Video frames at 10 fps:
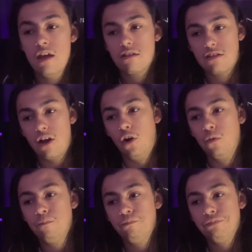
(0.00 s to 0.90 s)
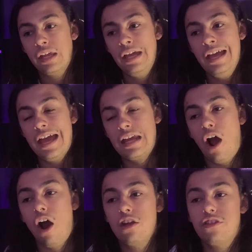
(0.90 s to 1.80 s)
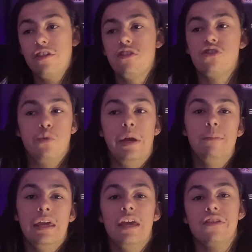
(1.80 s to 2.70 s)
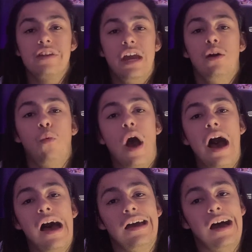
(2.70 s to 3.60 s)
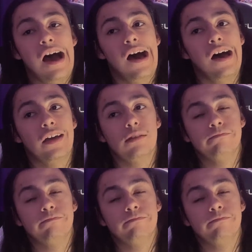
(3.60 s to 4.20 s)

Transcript: So, and honestly, streaming is kind of why